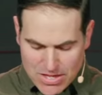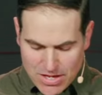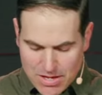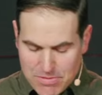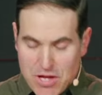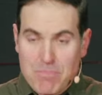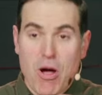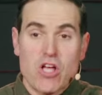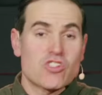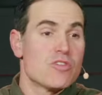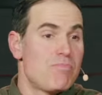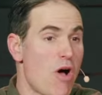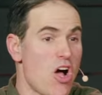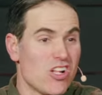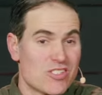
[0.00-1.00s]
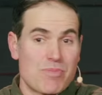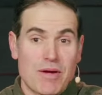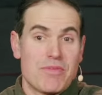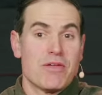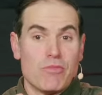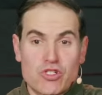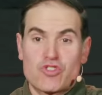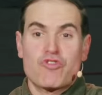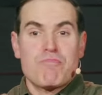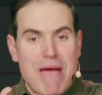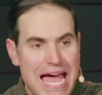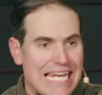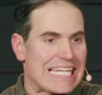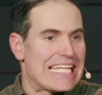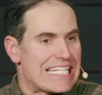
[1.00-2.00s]
Uh, the Apostle Paul is probably the most
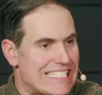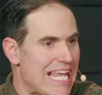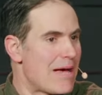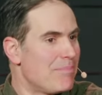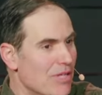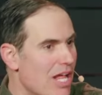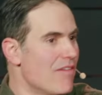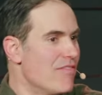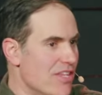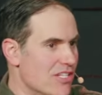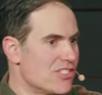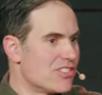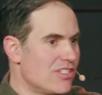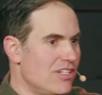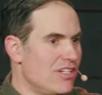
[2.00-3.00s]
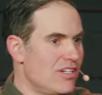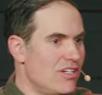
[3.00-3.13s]
dramatic example of this,